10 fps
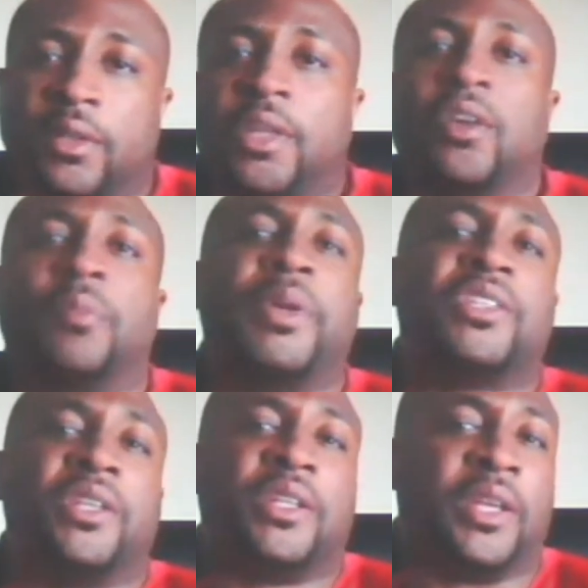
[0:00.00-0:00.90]
he don't
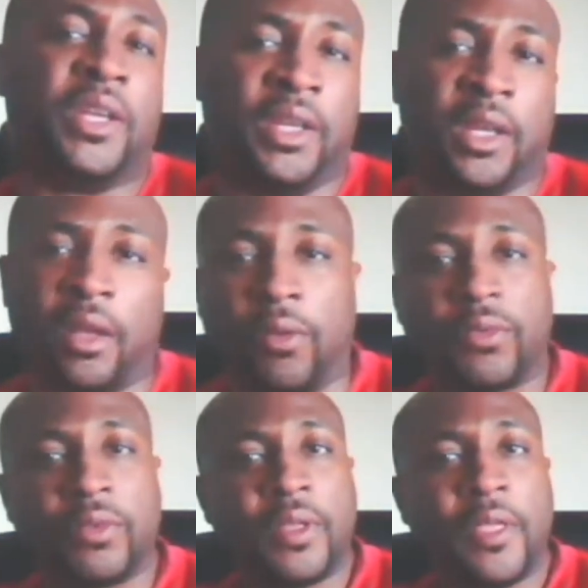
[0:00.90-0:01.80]
pitch anything
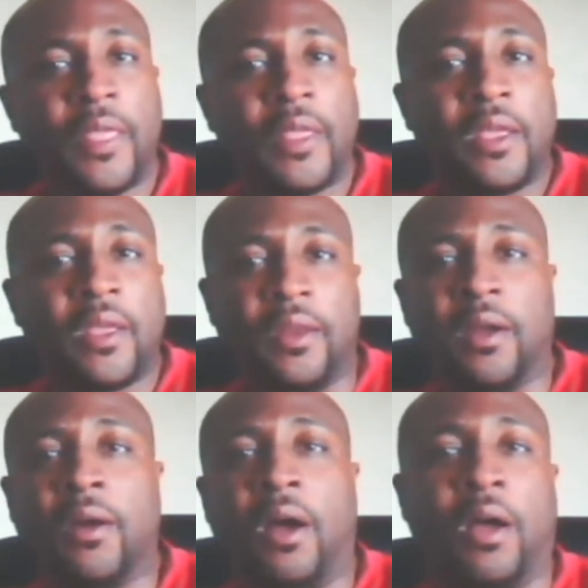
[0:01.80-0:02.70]
else. You
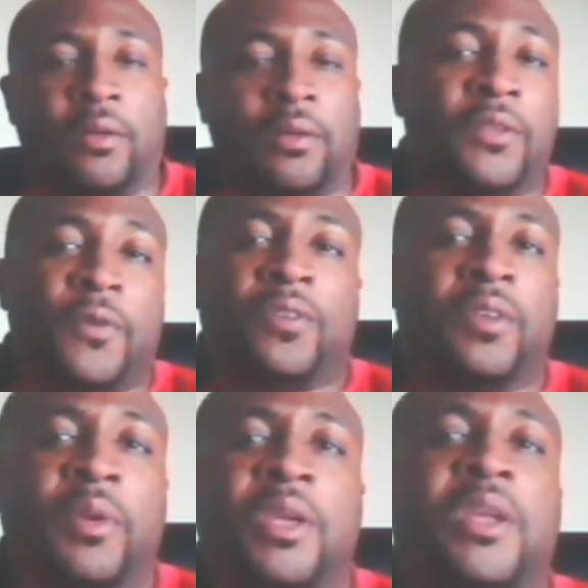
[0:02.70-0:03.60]
know, these folks
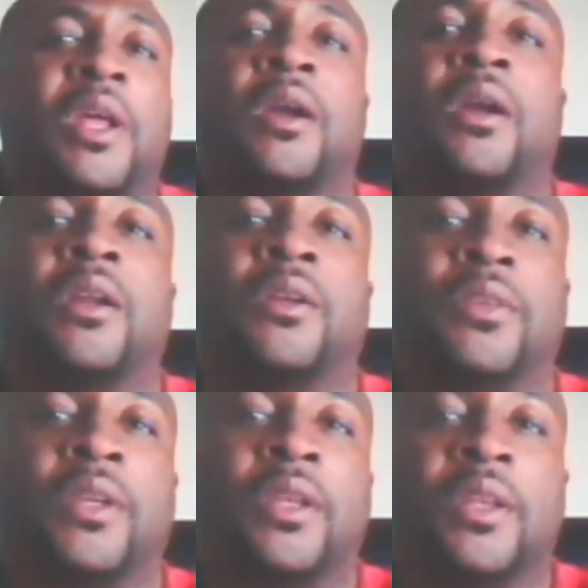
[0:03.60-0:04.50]
are millionaire earners
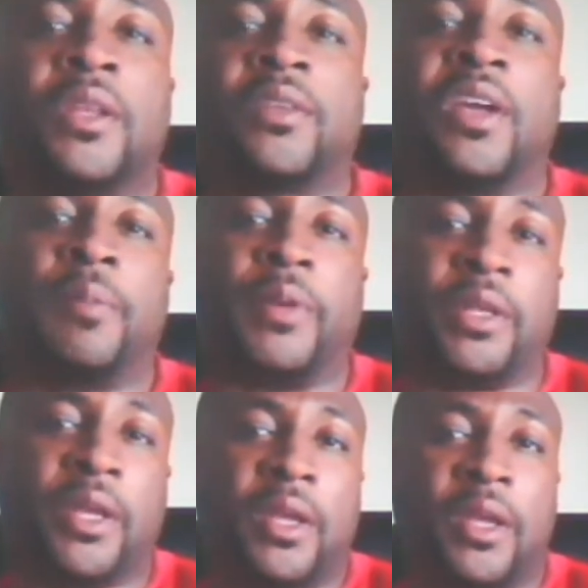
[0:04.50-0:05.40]
in this company.
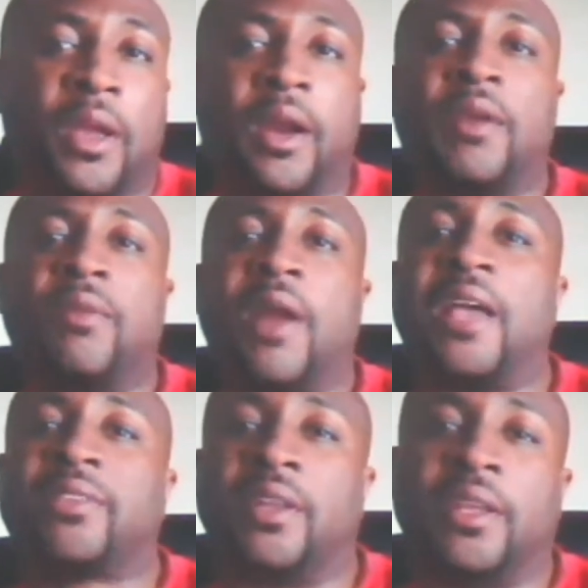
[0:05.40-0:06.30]
Aaron
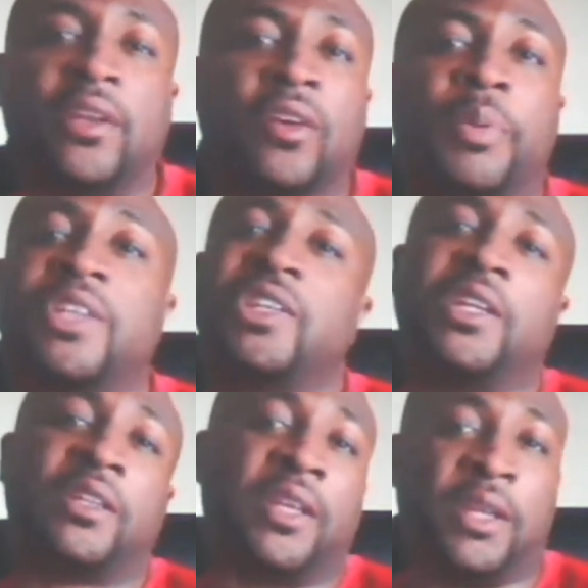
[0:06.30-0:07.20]
Raskin, he don't pitch
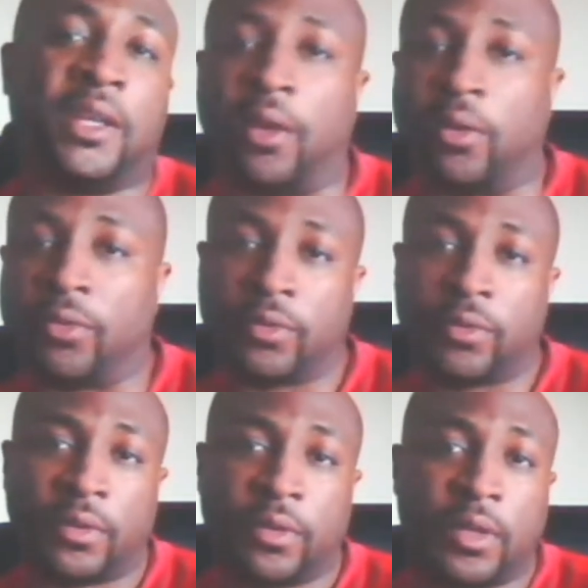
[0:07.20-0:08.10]
anything else.
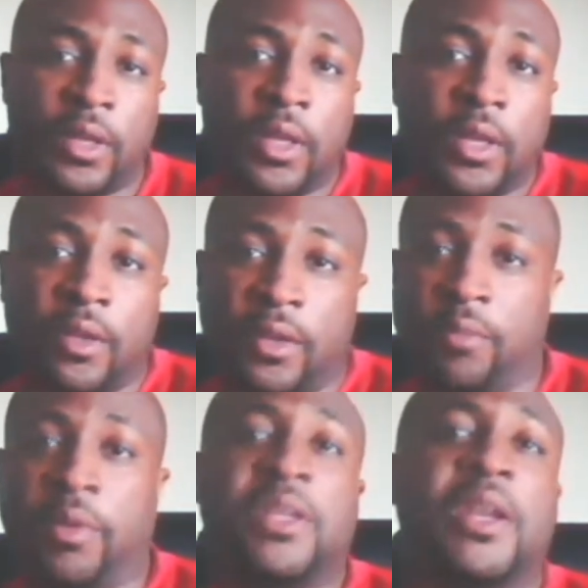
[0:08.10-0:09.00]

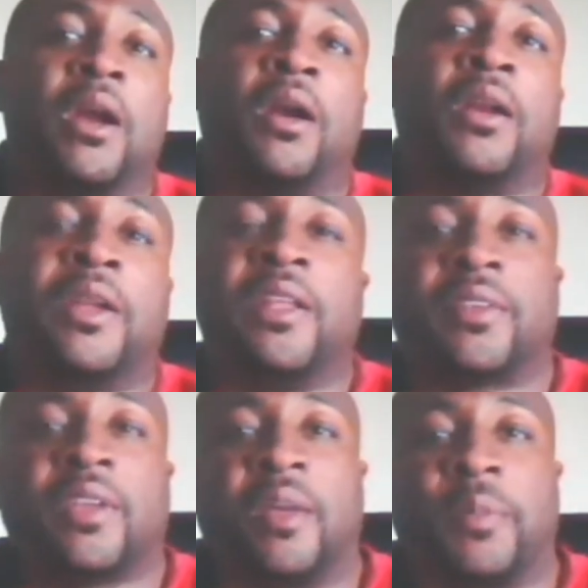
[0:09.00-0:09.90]
Millionaire earner in
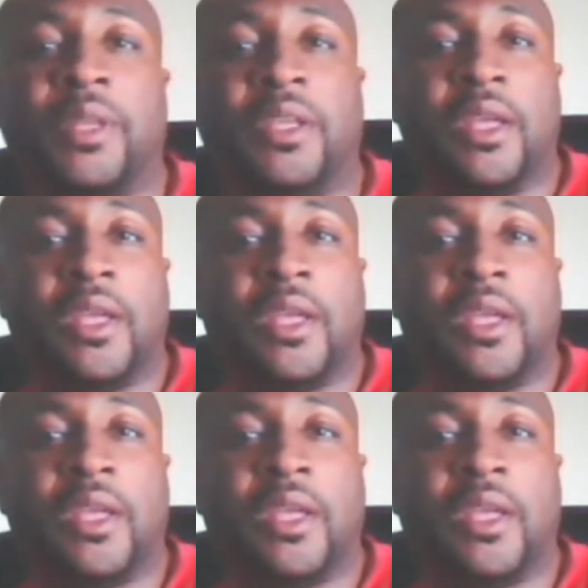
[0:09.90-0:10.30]
this company.